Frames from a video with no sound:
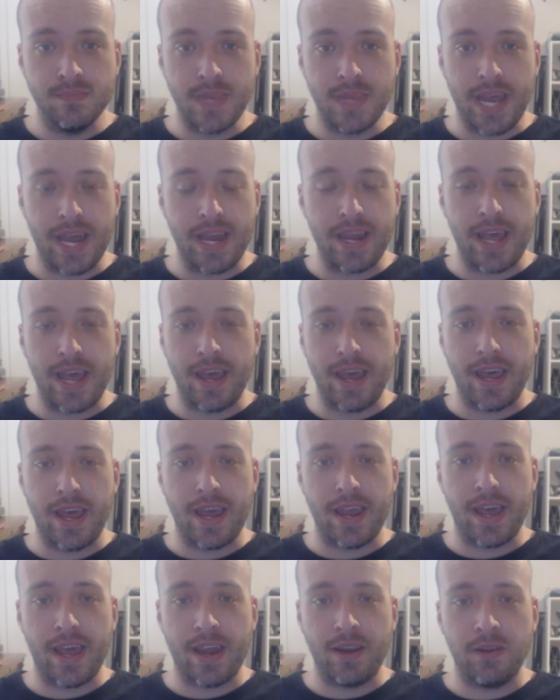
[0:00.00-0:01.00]

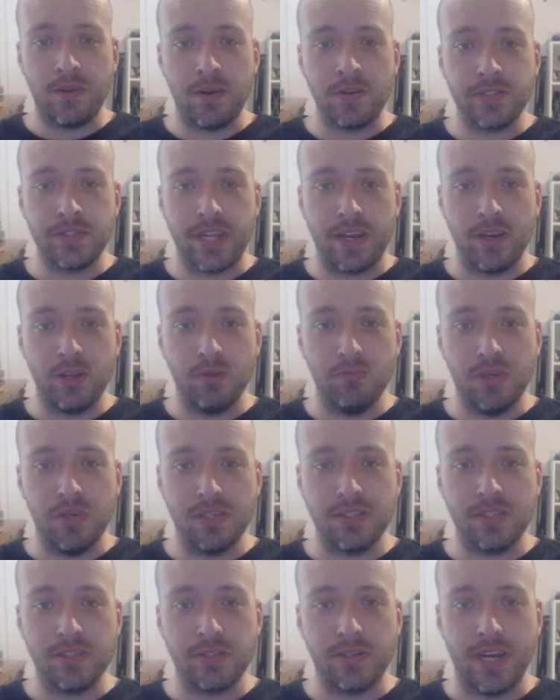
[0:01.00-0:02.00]
I don't understand who
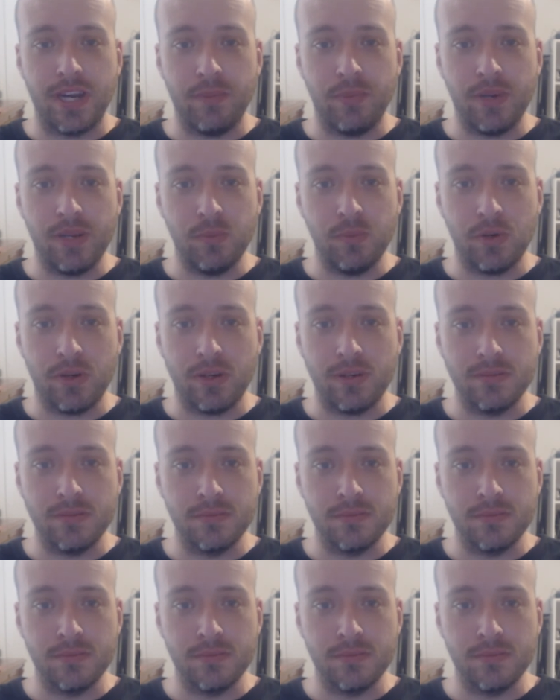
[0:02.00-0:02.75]
books this crap anymore.